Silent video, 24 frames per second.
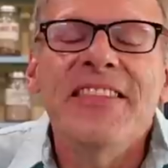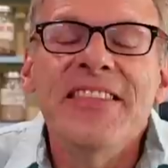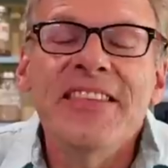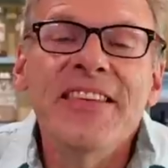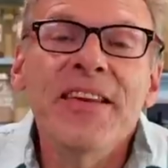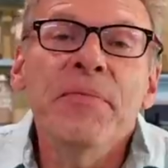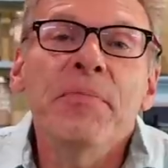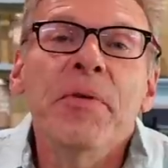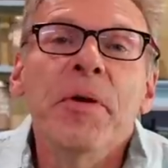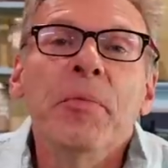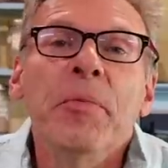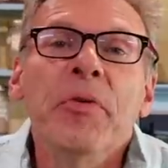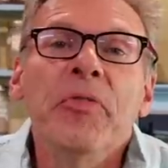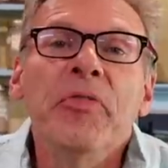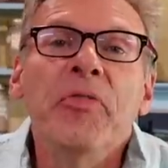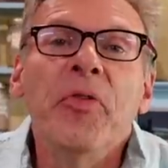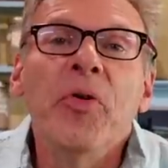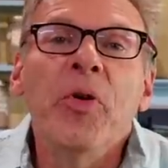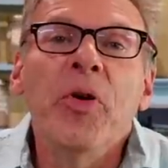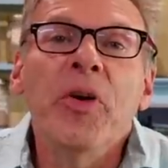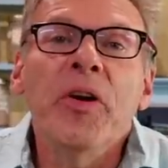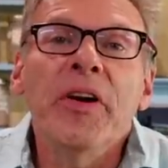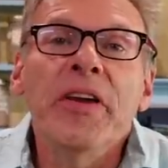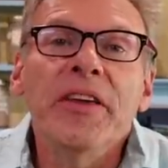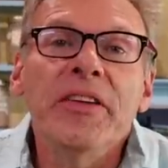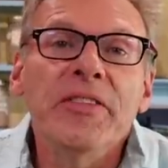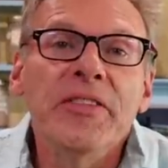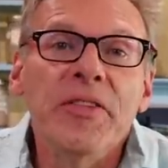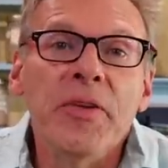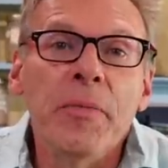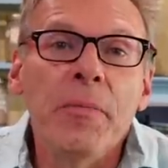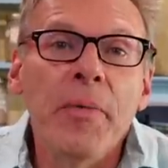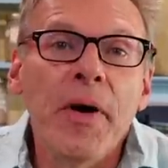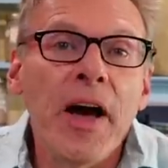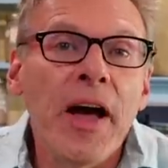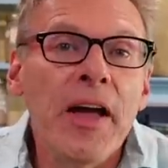Tip number four is
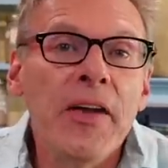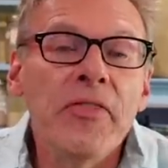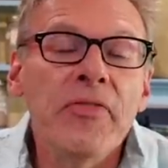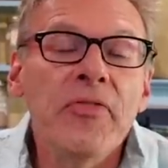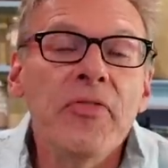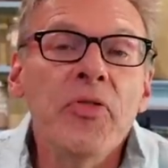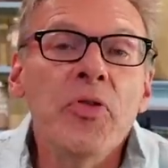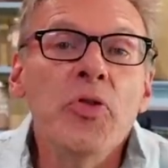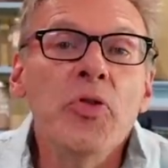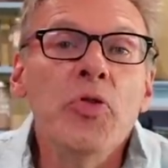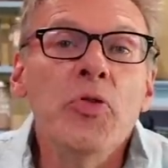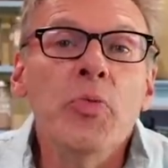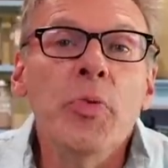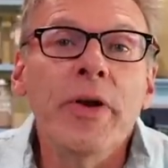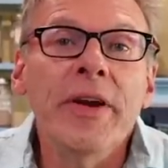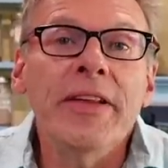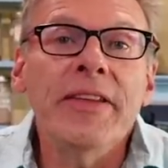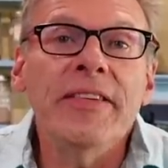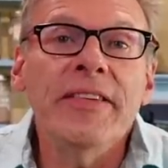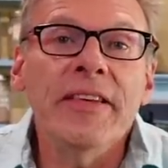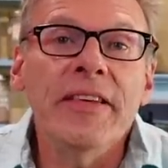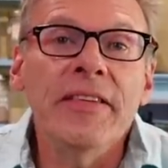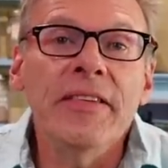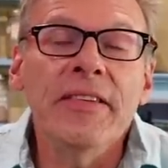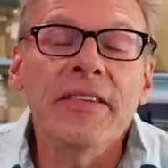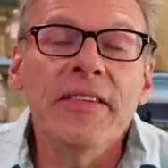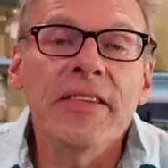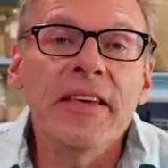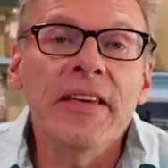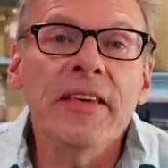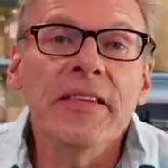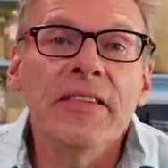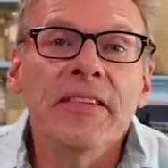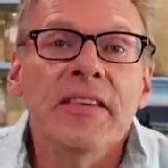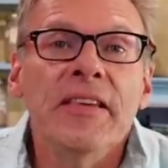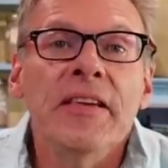to buy food when it's in
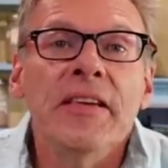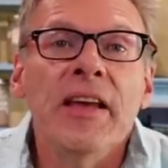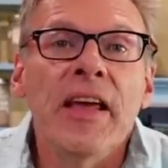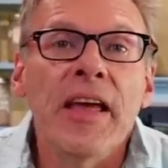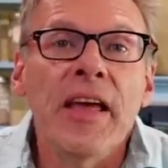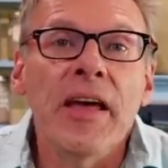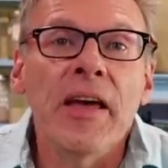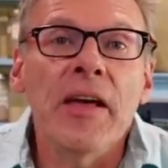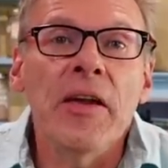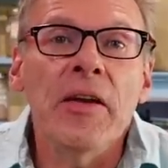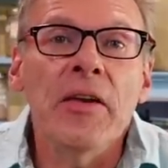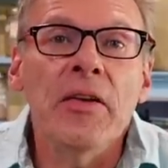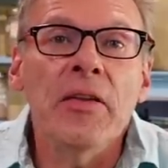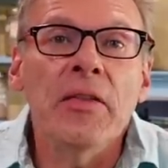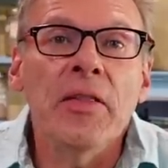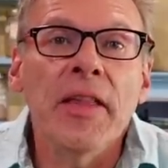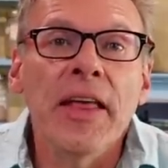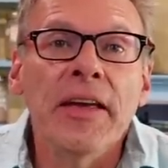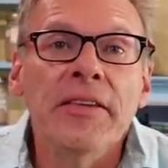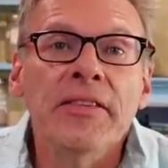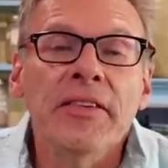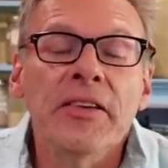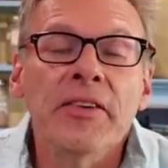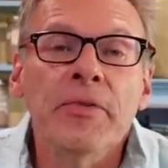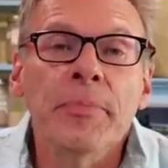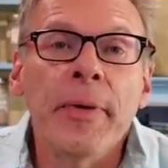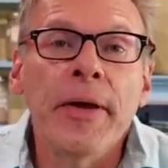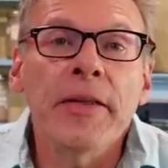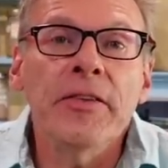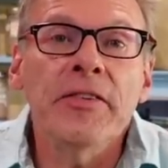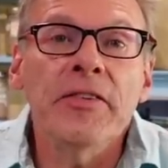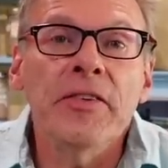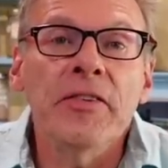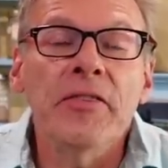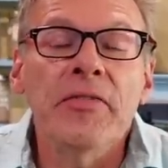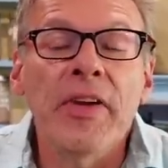season and less
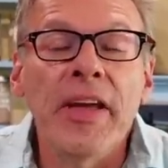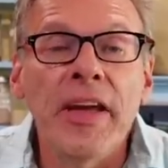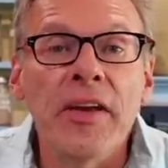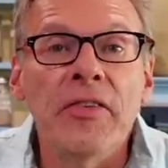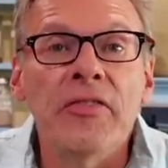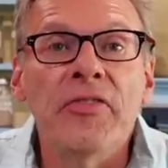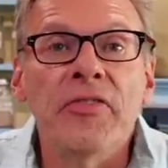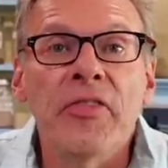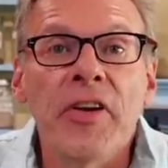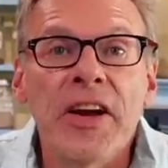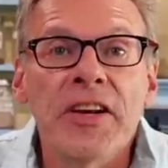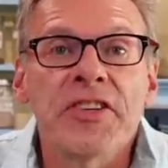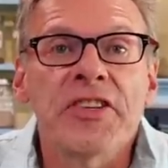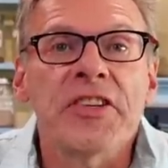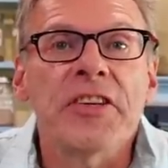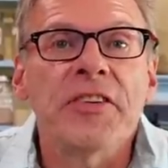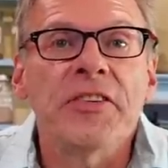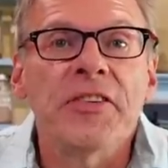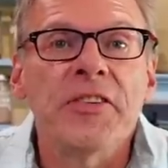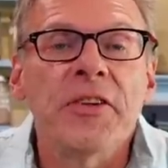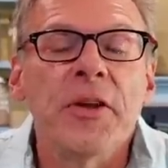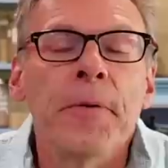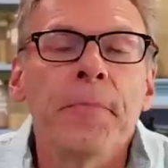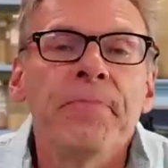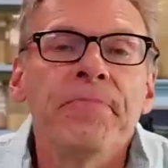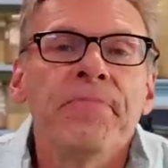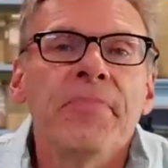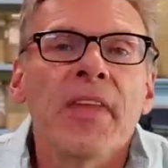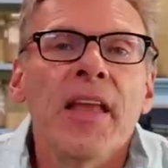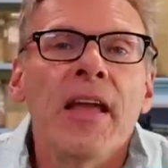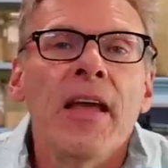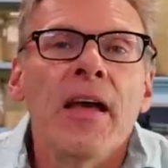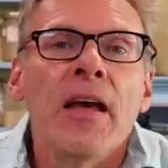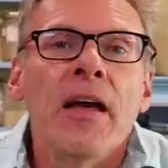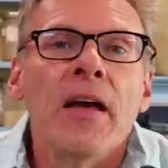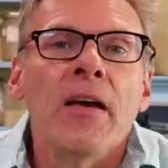expensive and freshest.
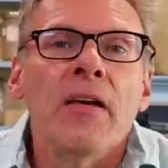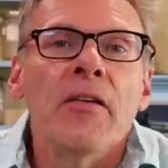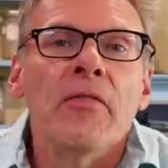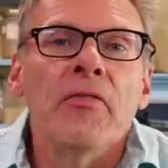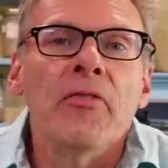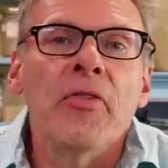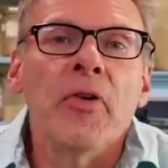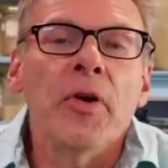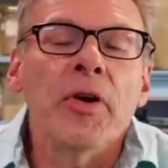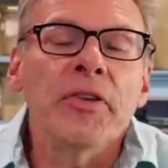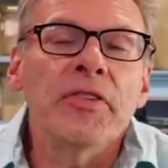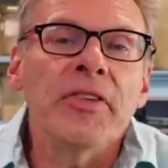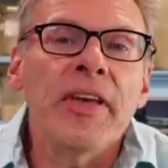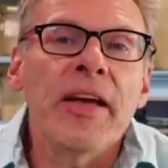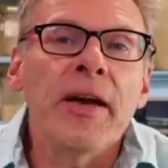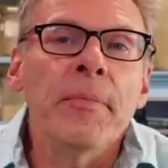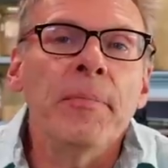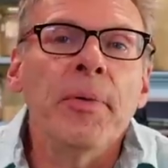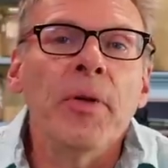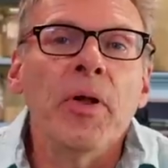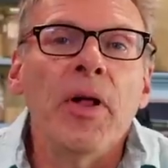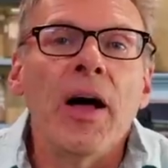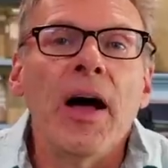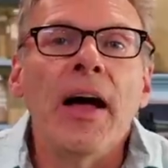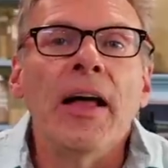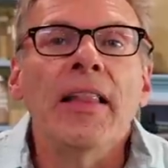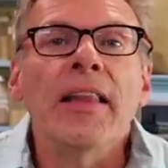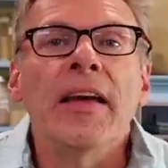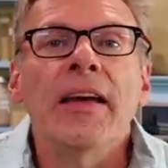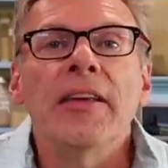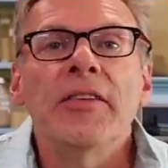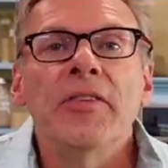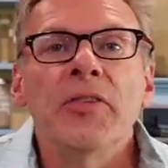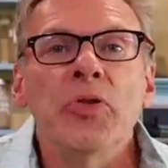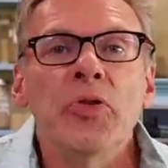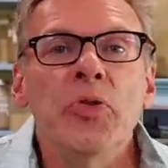For example, I
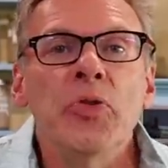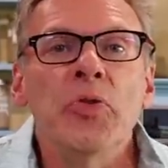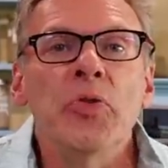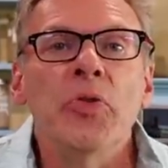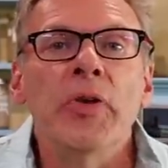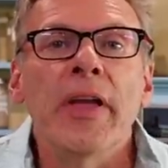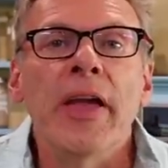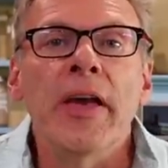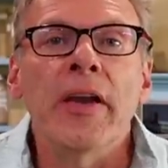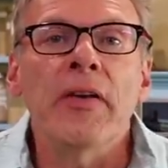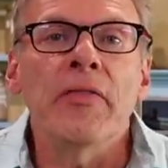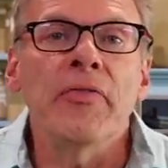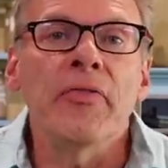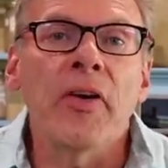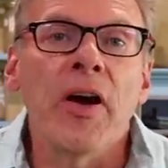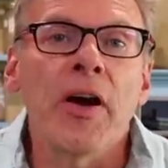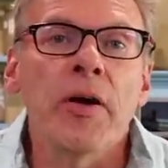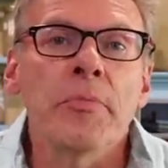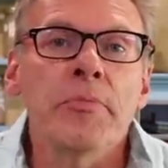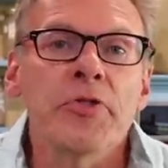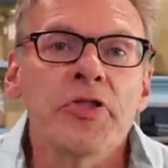like to get a farm